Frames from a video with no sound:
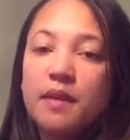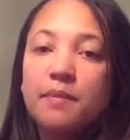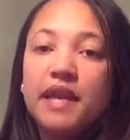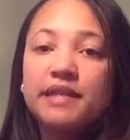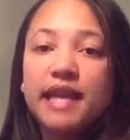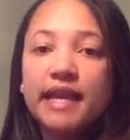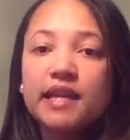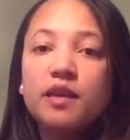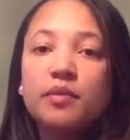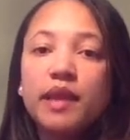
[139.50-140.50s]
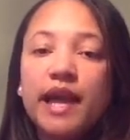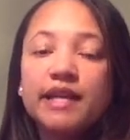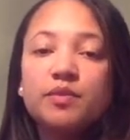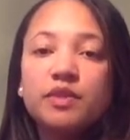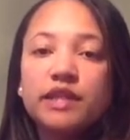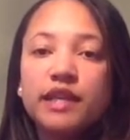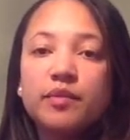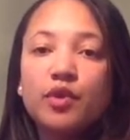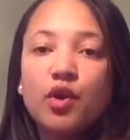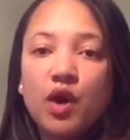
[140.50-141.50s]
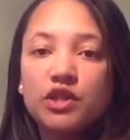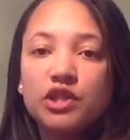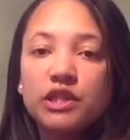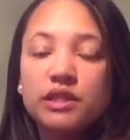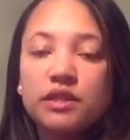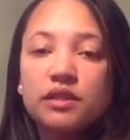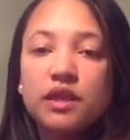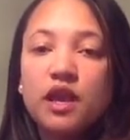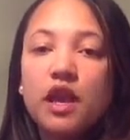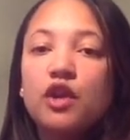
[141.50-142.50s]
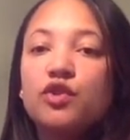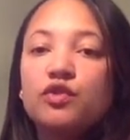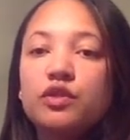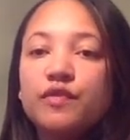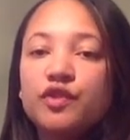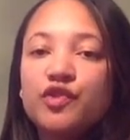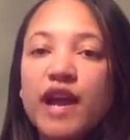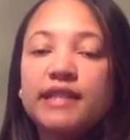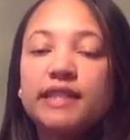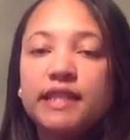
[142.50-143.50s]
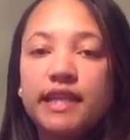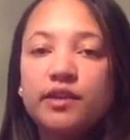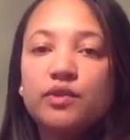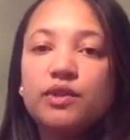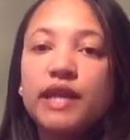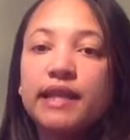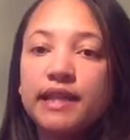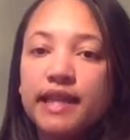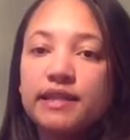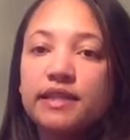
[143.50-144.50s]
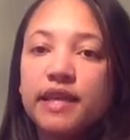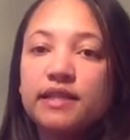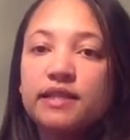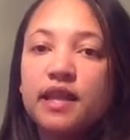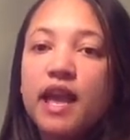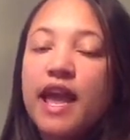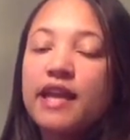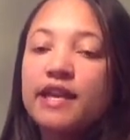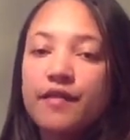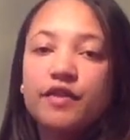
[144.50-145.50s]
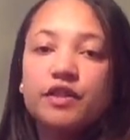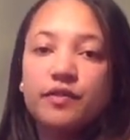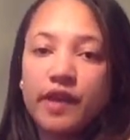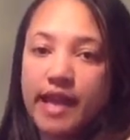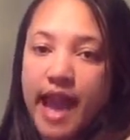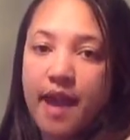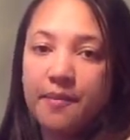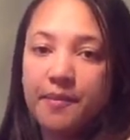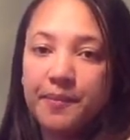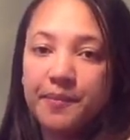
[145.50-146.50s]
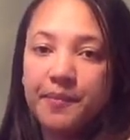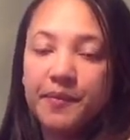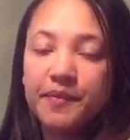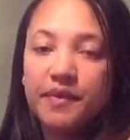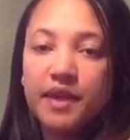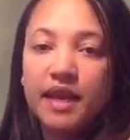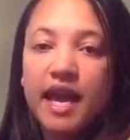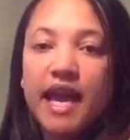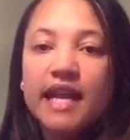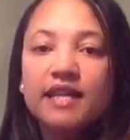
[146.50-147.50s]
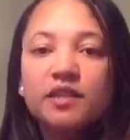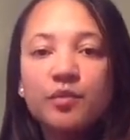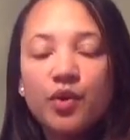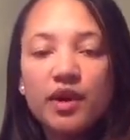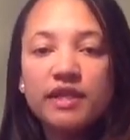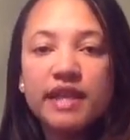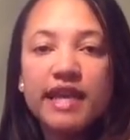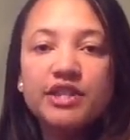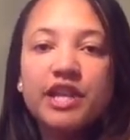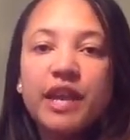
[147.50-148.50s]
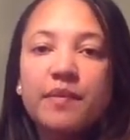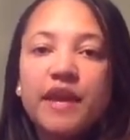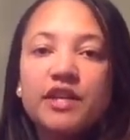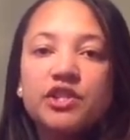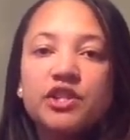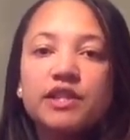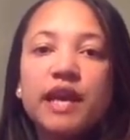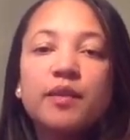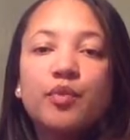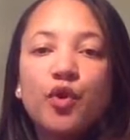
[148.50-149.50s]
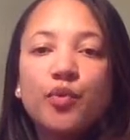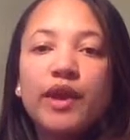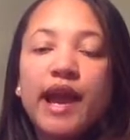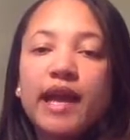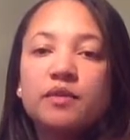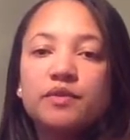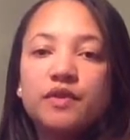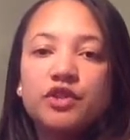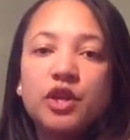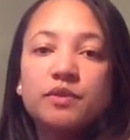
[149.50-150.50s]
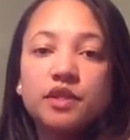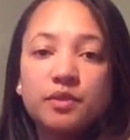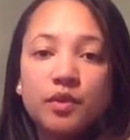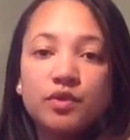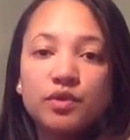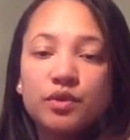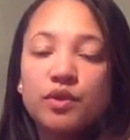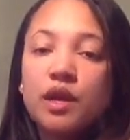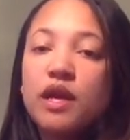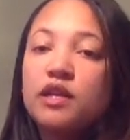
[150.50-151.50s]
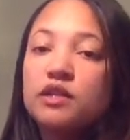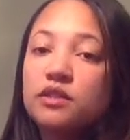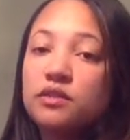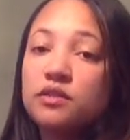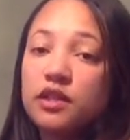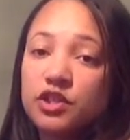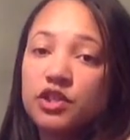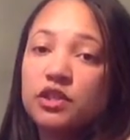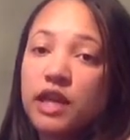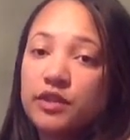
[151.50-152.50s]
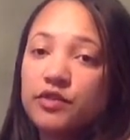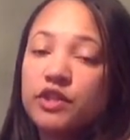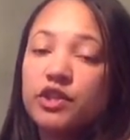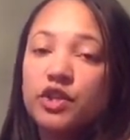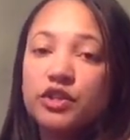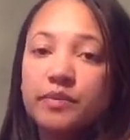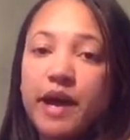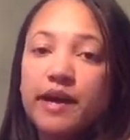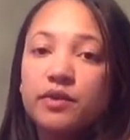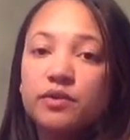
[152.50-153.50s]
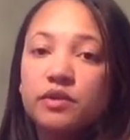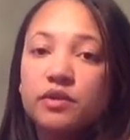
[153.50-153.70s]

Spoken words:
maintaining compliance with standard precautions, use of retracting needles and lancets, and never to recap. It is important to educate patients on appropriate items for sharps disposal, such as laundry detergent bottles.